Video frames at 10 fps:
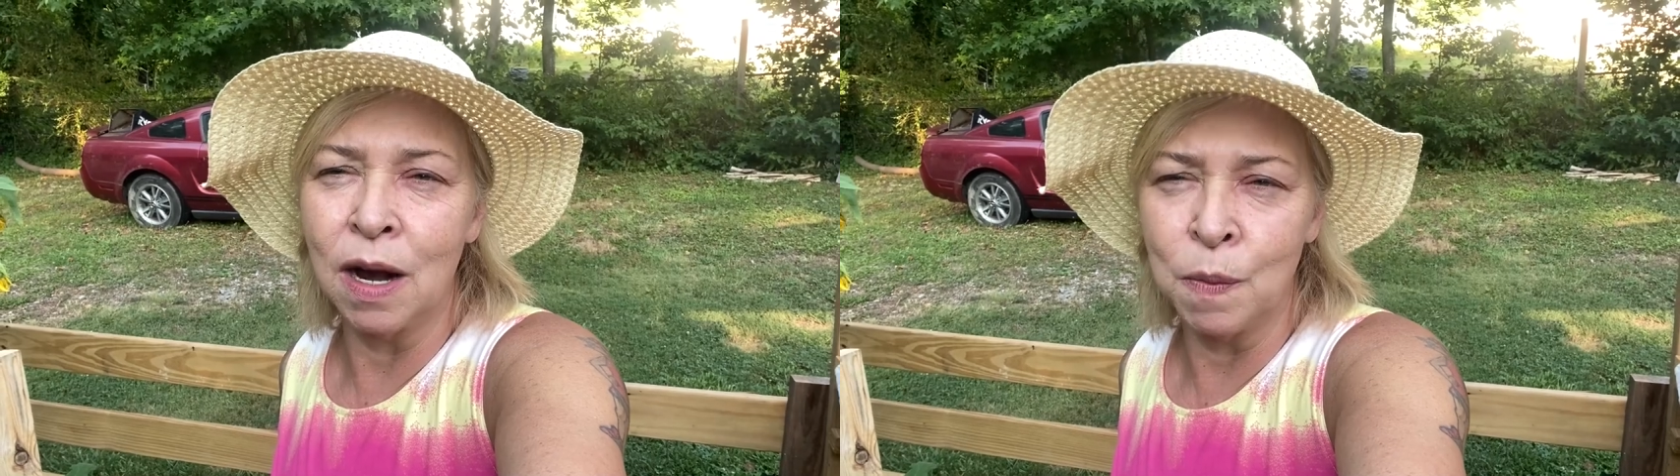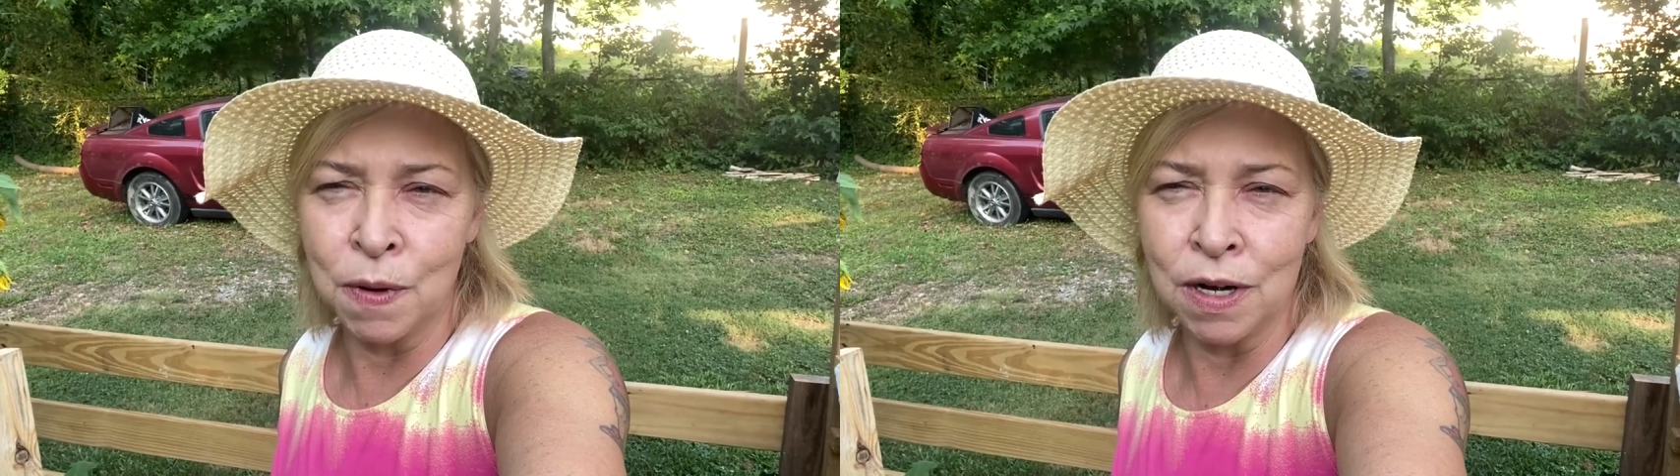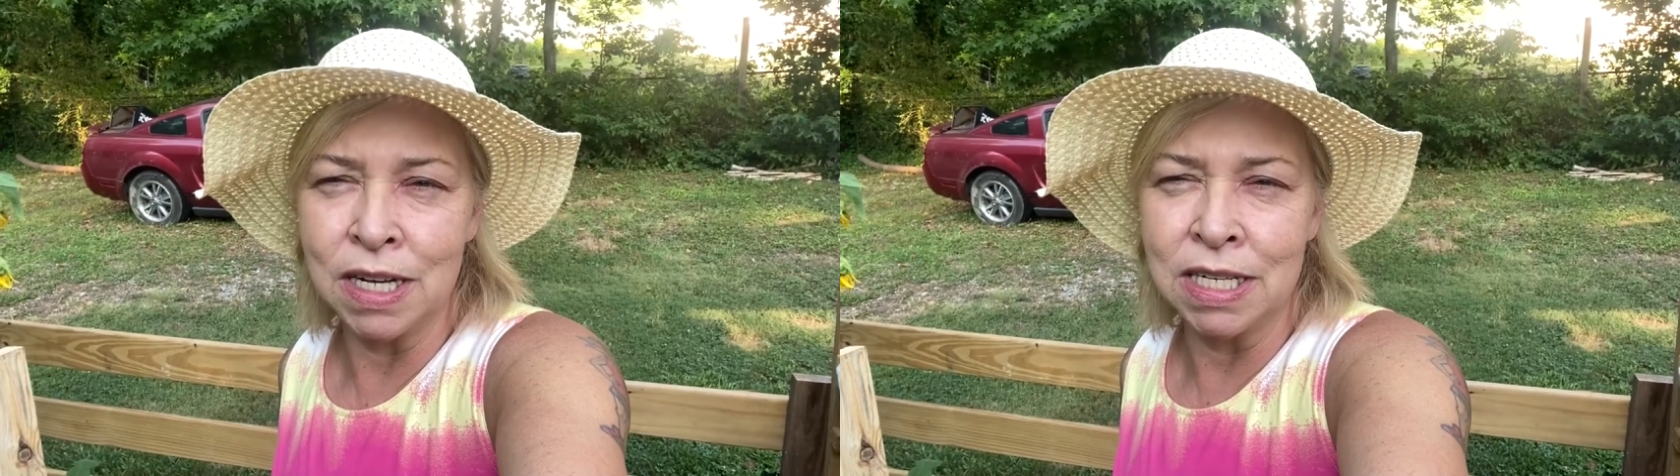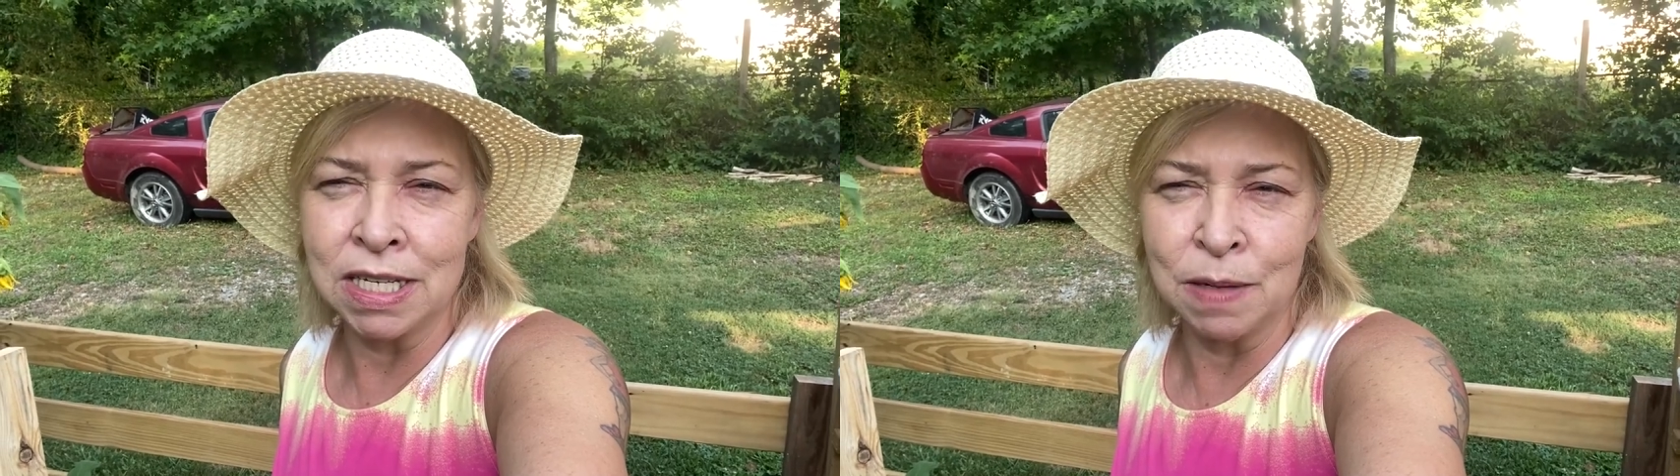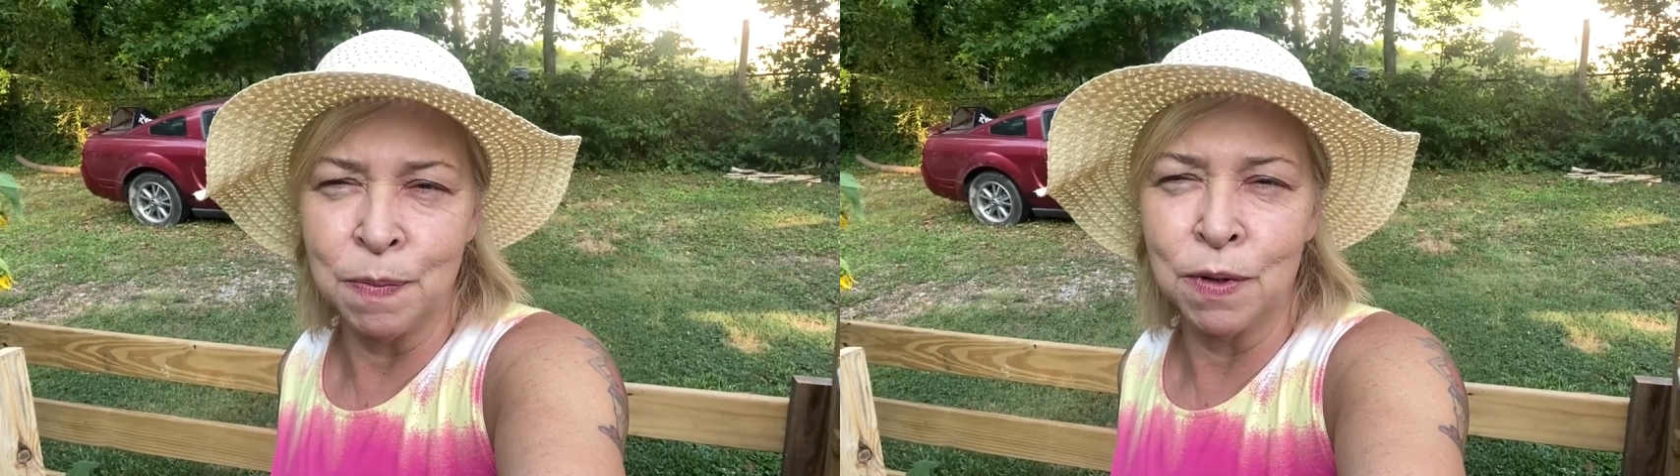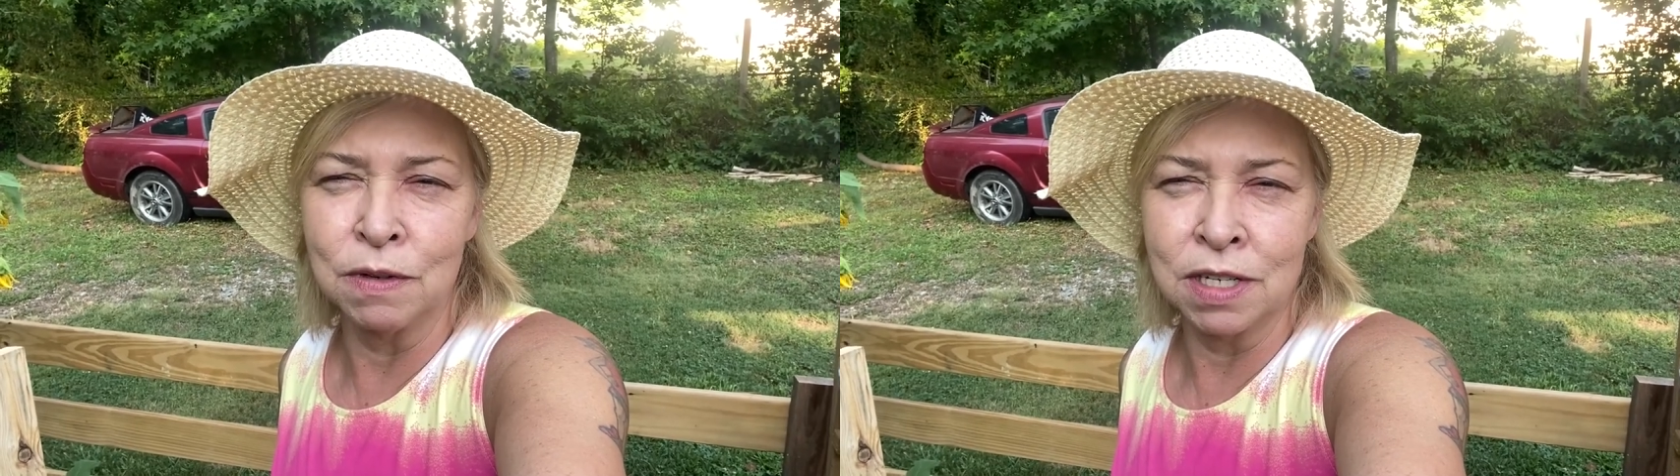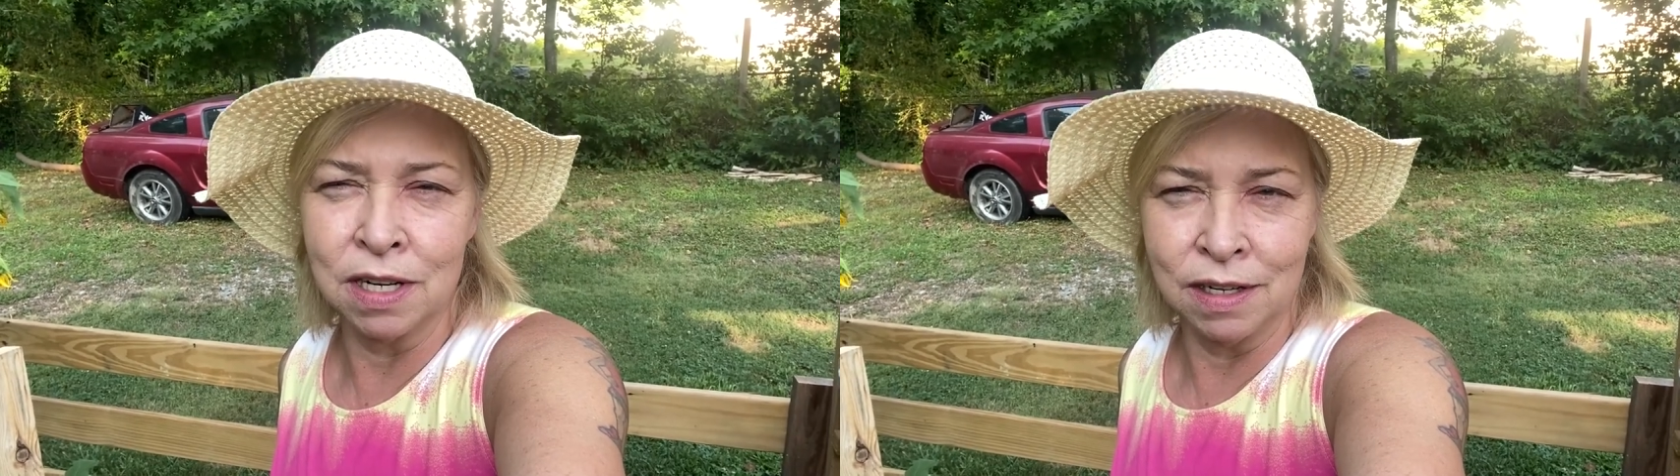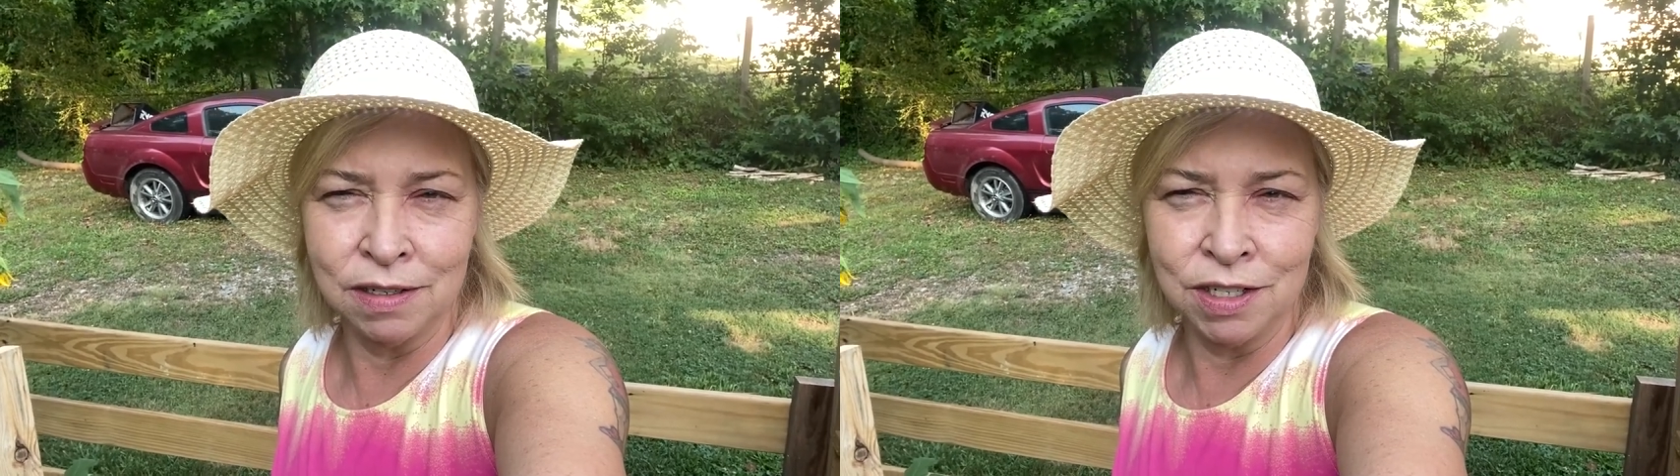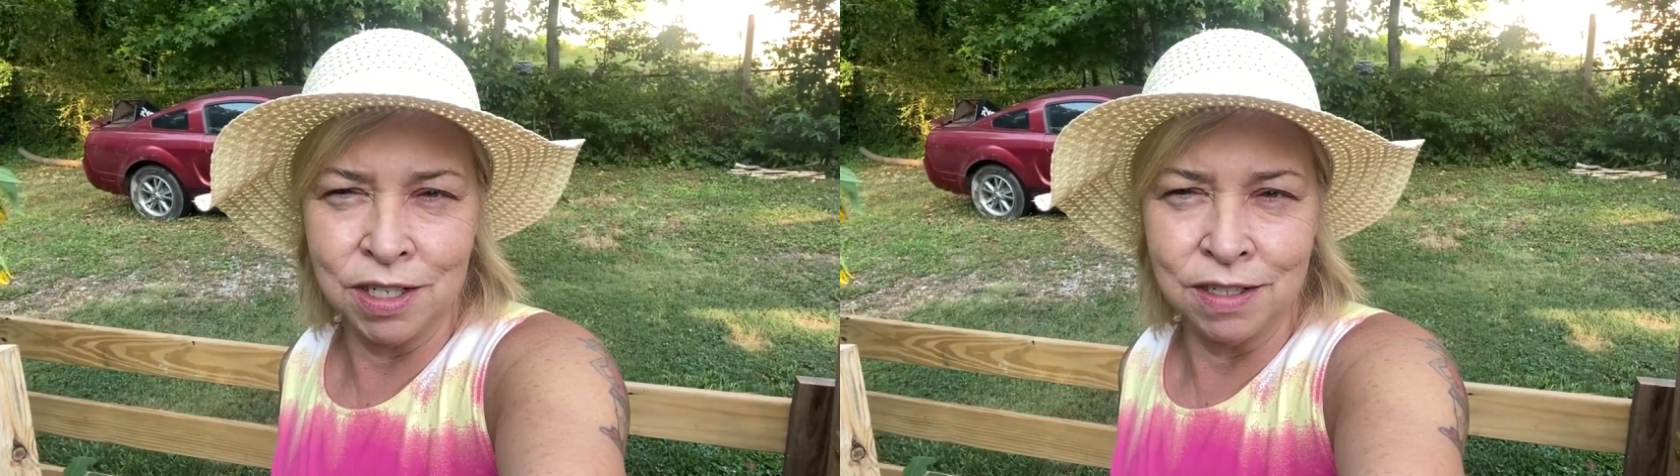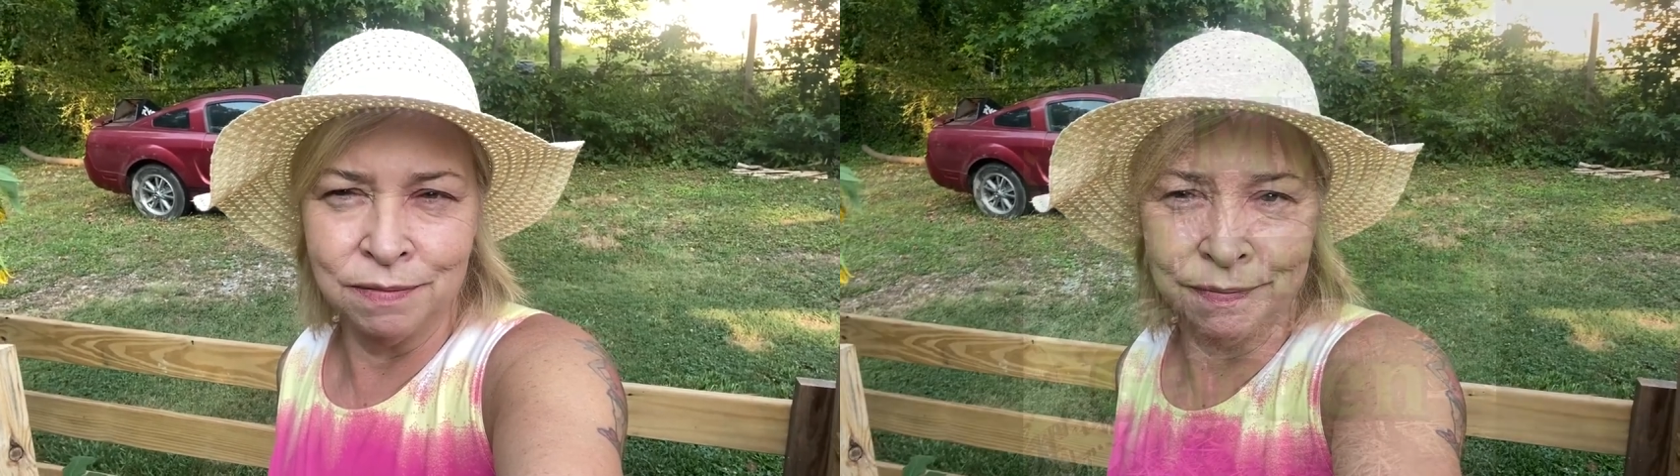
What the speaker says: a pretty simple solution.